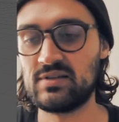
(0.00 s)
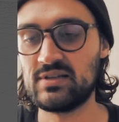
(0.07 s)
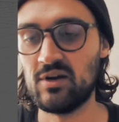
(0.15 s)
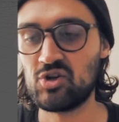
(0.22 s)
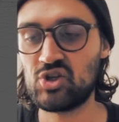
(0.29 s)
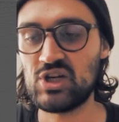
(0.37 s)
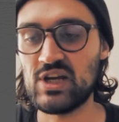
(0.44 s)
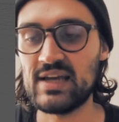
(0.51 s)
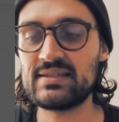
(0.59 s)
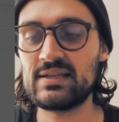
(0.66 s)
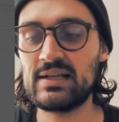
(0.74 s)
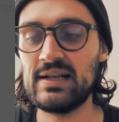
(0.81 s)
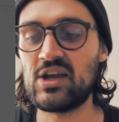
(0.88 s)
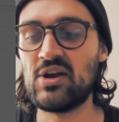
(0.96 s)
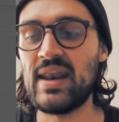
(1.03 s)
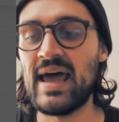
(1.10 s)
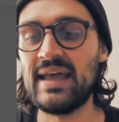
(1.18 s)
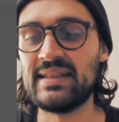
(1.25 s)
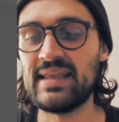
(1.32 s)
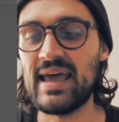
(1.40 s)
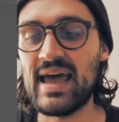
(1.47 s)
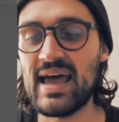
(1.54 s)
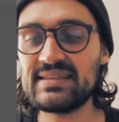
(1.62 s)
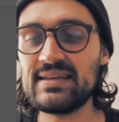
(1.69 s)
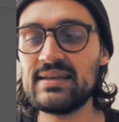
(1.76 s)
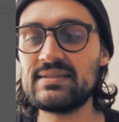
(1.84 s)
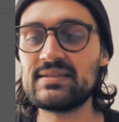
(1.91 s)
So just click on add
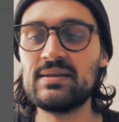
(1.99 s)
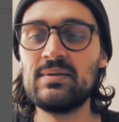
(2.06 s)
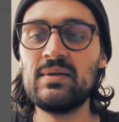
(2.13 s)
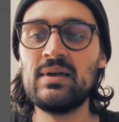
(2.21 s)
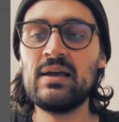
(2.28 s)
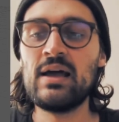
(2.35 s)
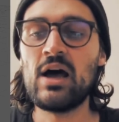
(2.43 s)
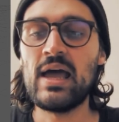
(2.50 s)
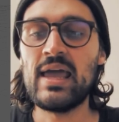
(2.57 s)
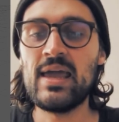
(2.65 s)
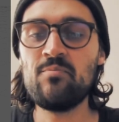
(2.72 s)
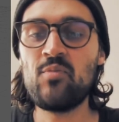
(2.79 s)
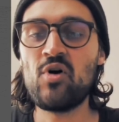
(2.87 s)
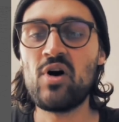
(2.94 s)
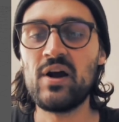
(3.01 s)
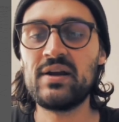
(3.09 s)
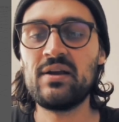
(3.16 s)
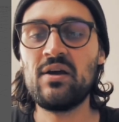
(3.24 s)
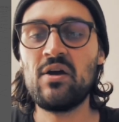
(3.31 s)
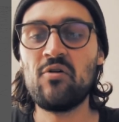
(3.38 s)
assets, import